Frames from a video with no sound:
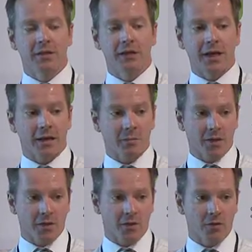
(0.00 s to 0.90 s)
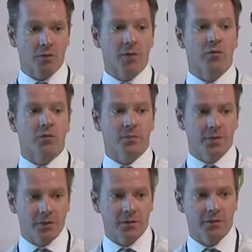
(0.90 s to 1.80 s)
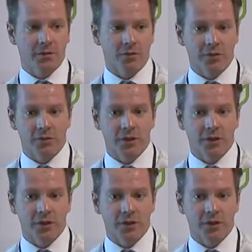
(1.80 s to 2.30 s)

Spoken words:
Karen Berthiaume is with me, so if